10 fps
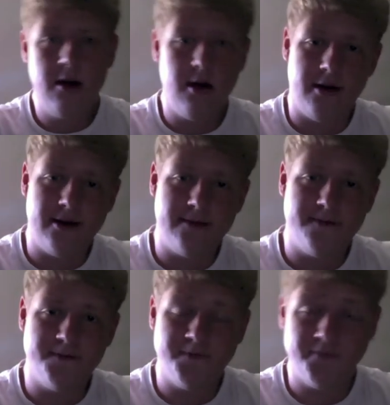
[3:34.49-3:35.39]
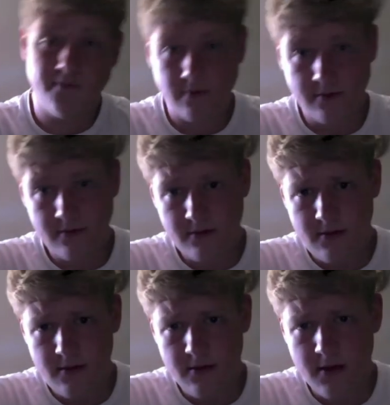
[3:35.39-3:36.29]
Um,
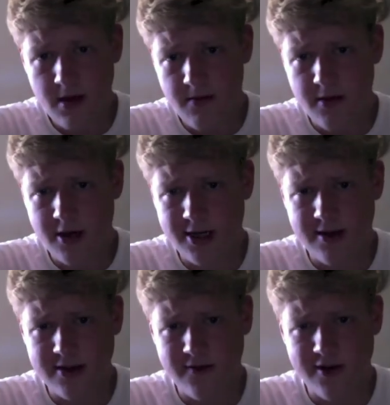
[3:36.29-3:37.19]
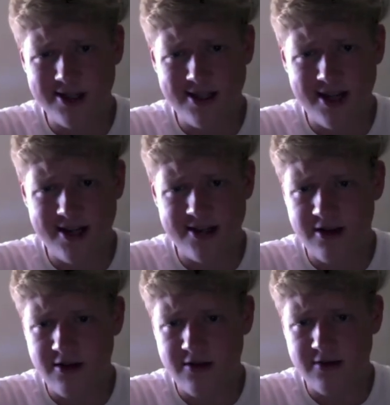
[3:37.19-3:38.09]
but as far as taste
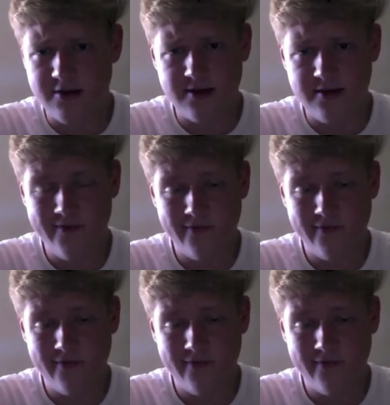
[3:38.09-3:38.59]
goes,